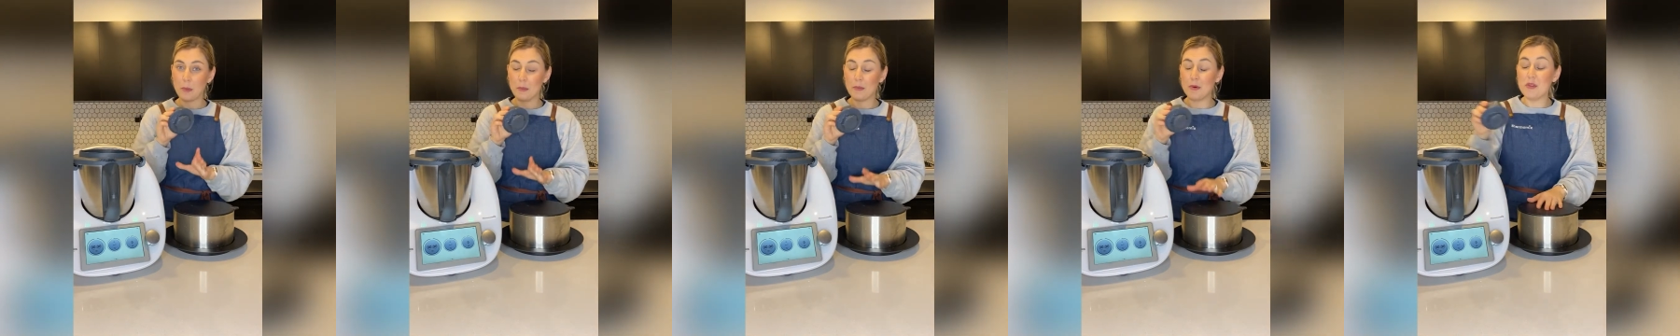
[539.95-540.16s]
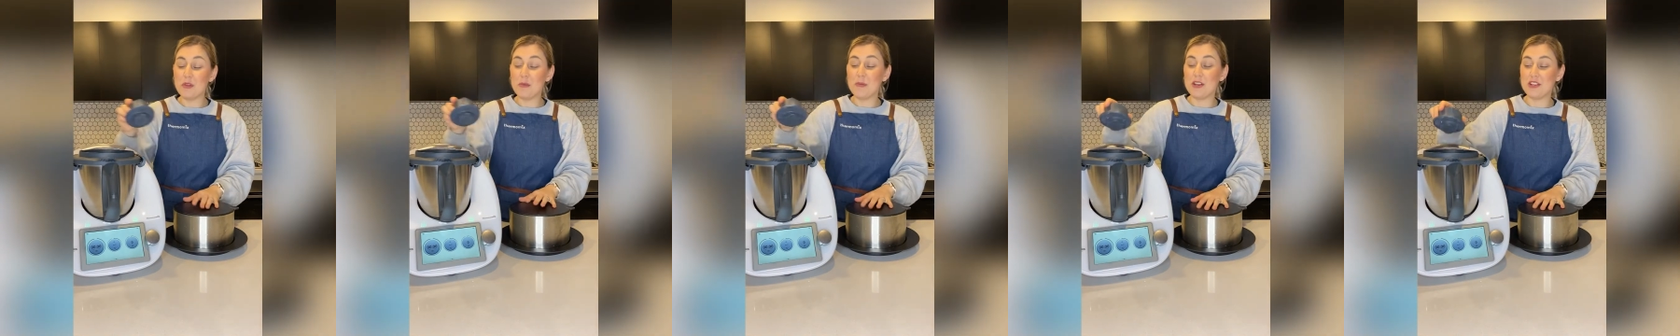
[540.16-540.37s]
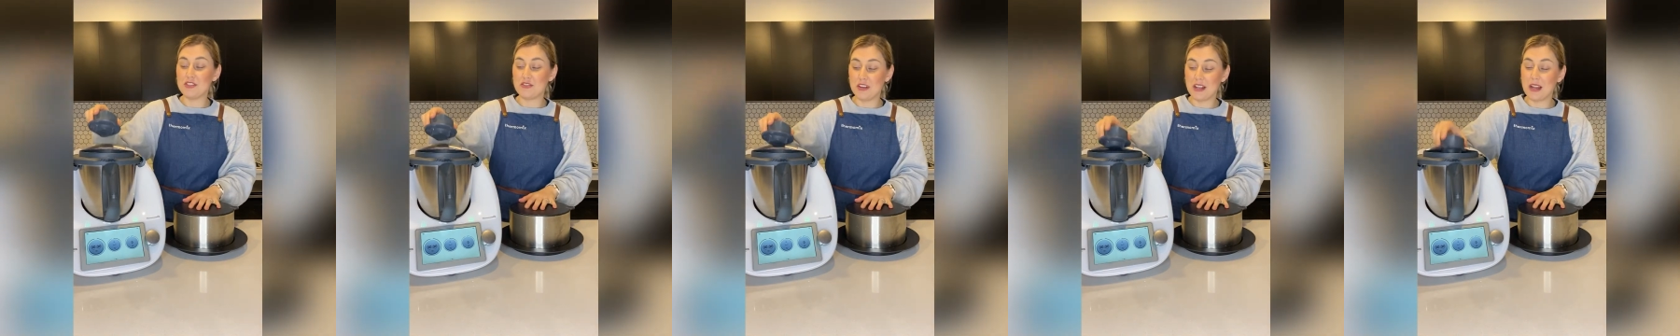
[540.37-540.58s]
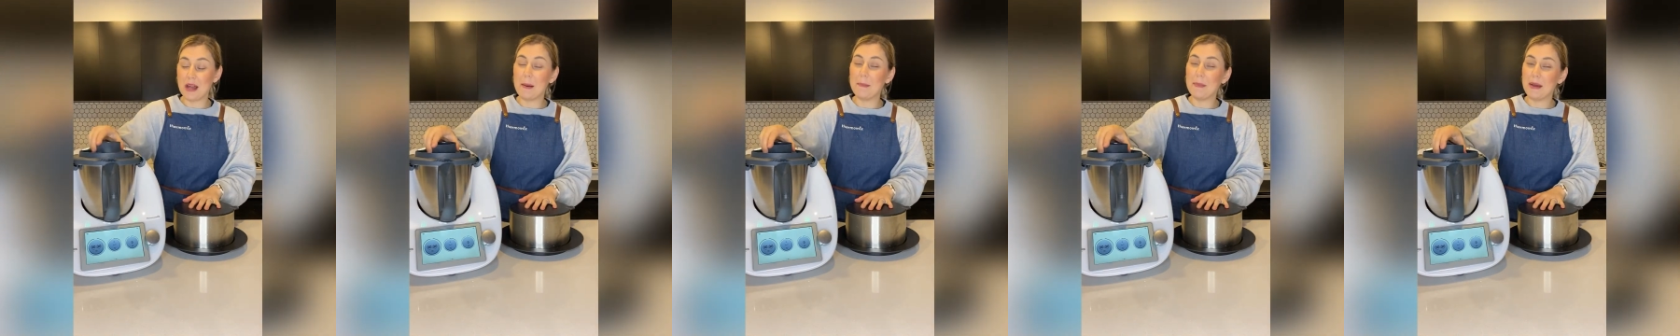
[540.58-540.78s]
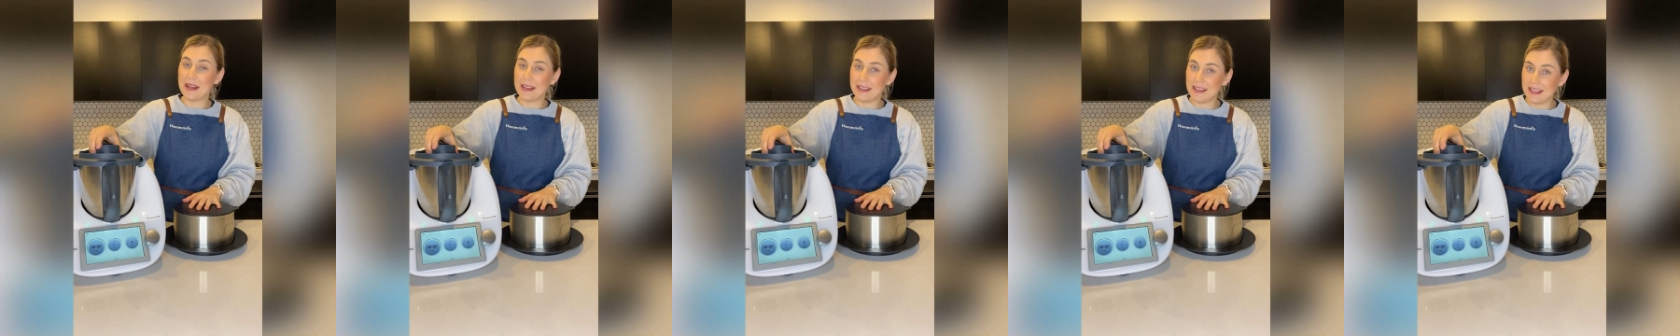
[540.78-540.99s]
put measuring cup
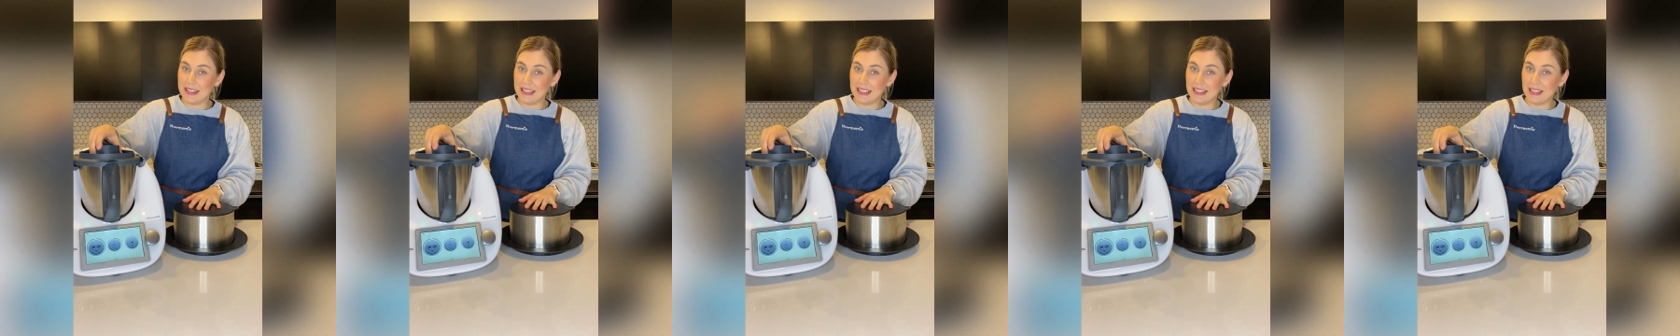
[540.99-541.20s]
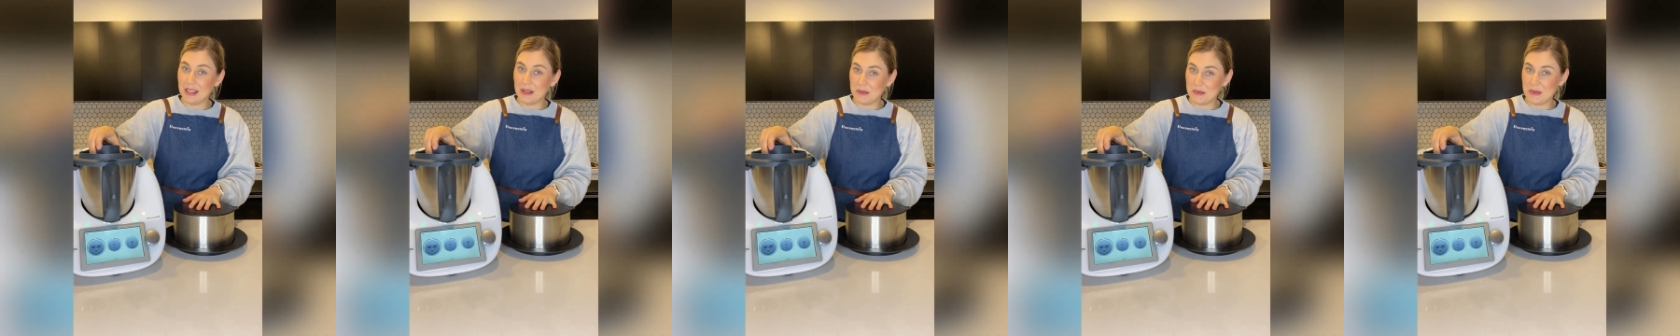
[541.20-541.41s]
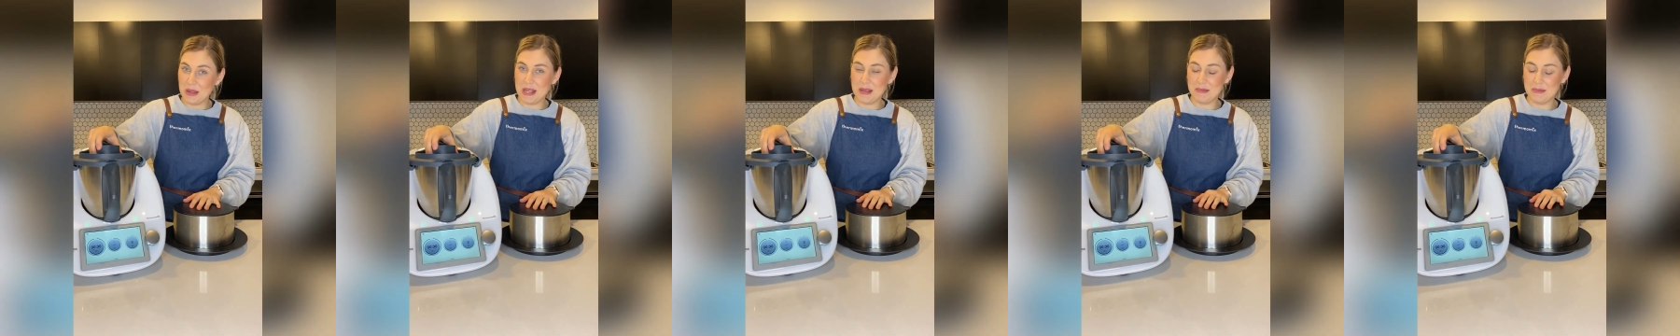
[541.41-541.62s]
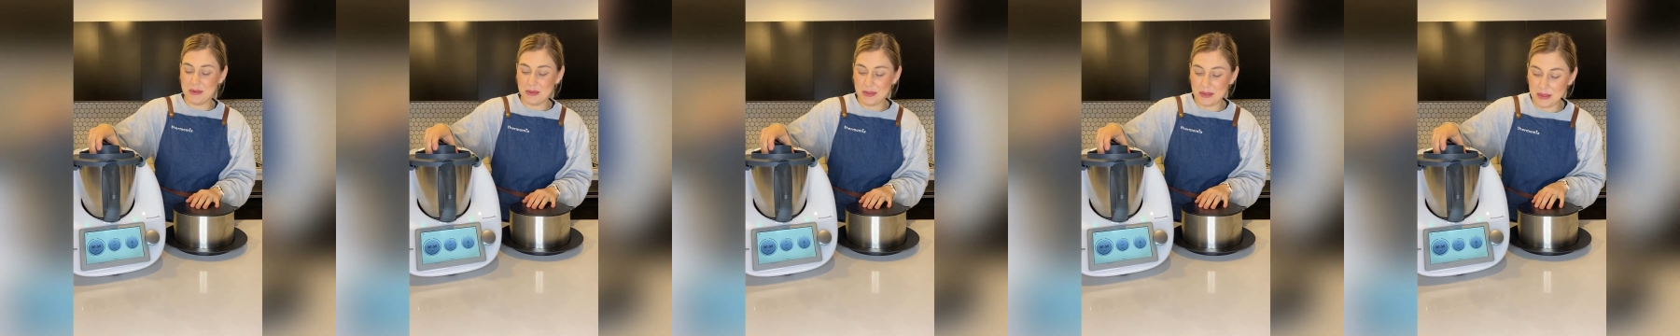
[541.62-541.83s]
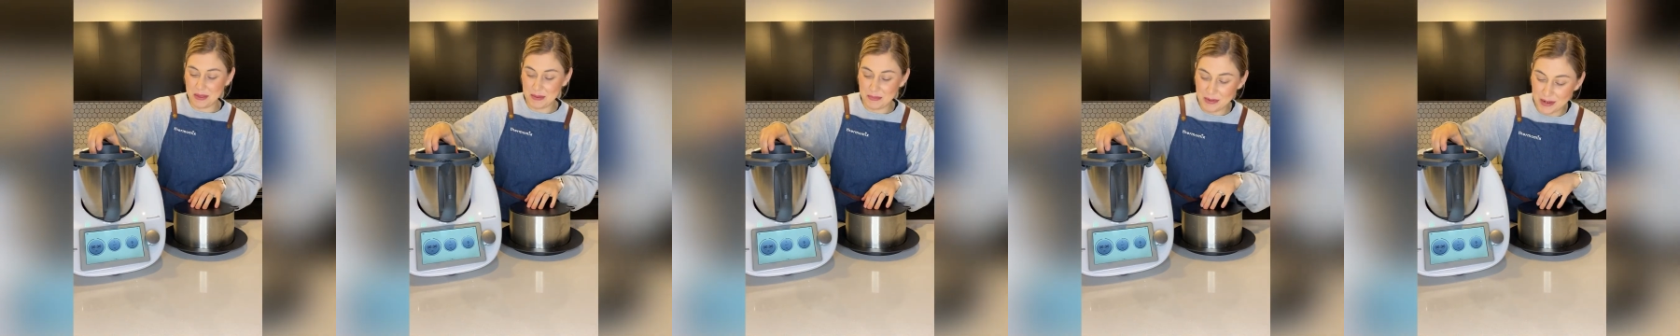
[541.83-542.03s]
back in when you
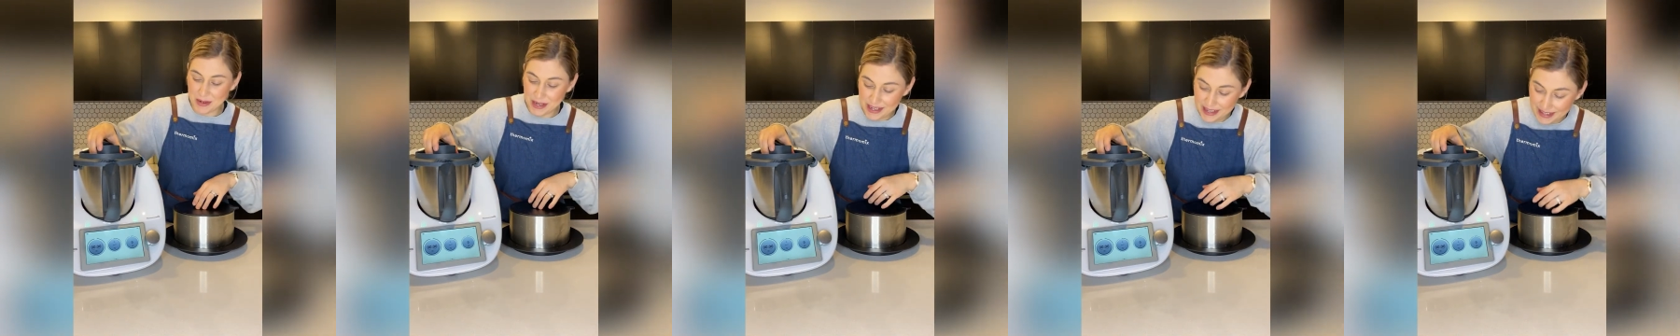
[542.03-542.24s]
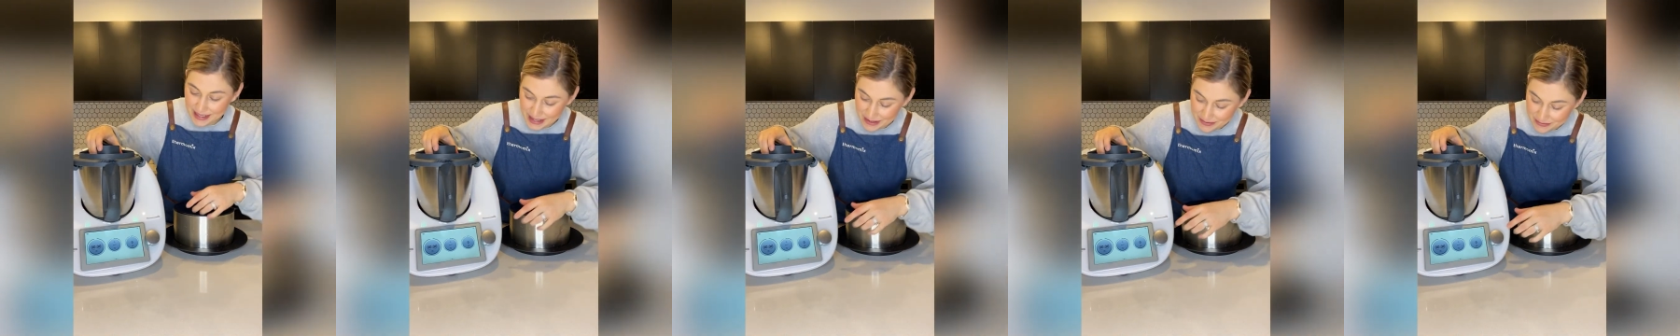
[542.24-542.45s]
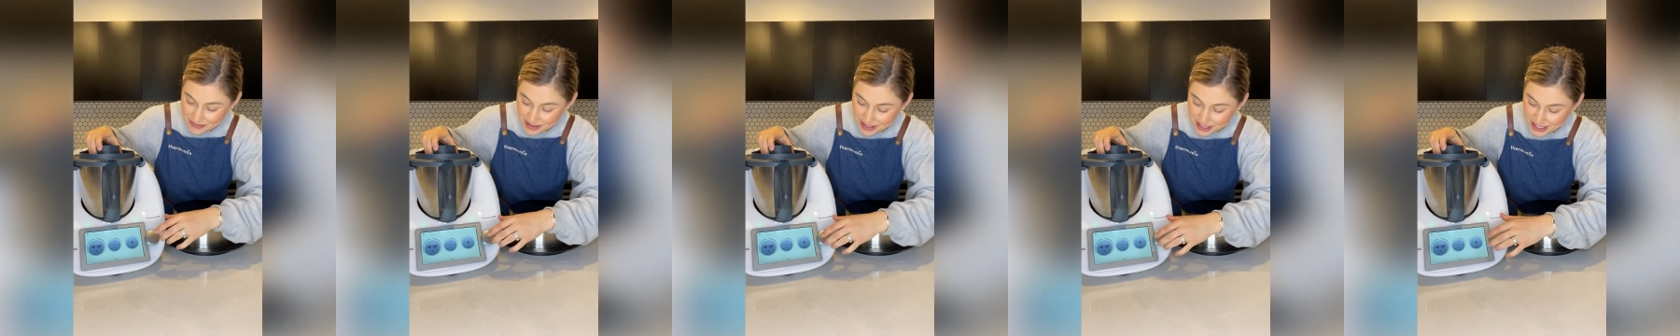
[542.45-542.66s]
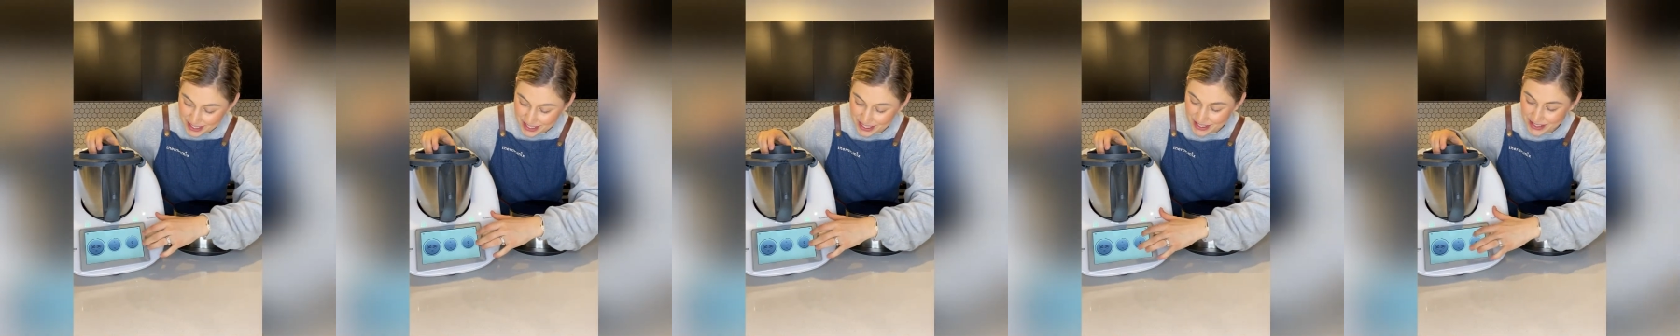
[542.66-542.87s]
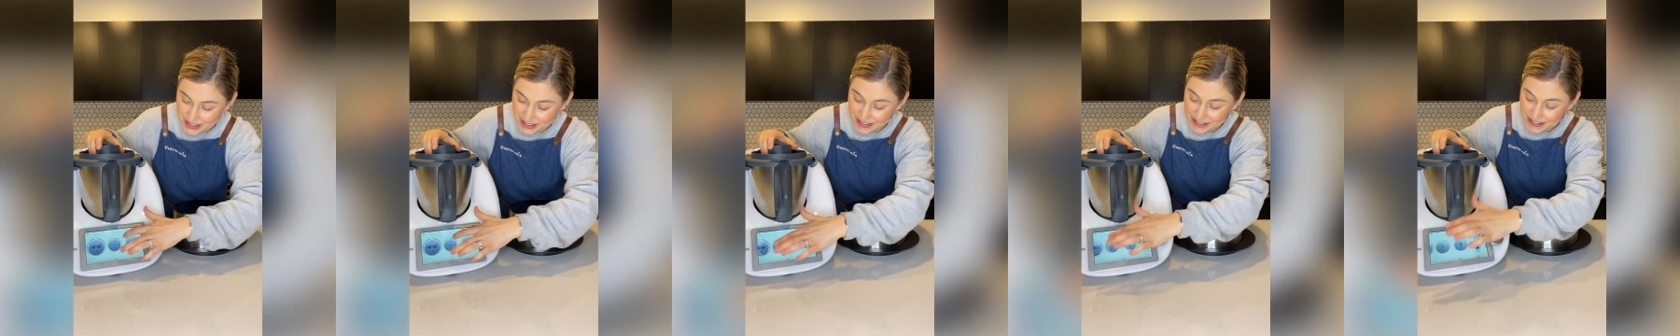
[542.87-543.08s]
put the pre-clean
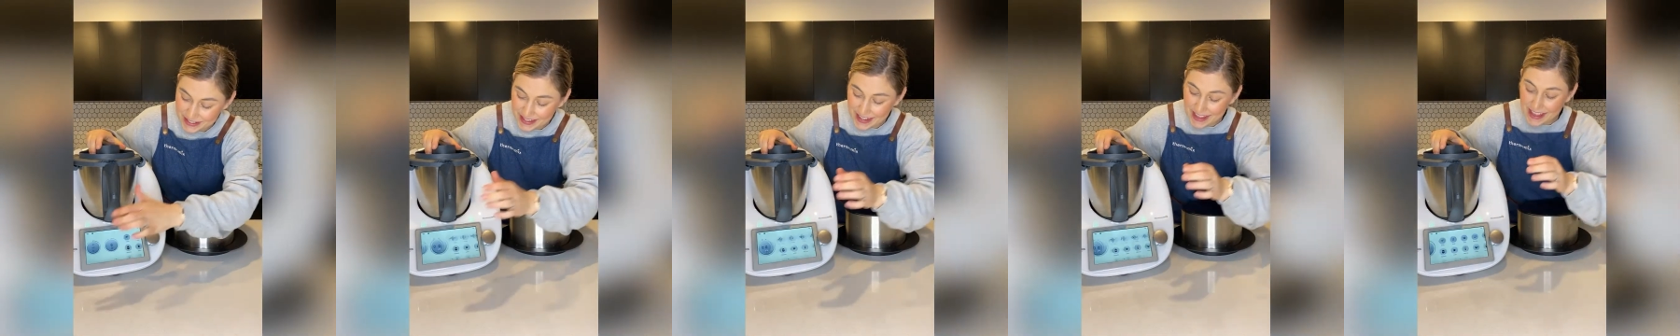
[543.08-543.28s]
function on.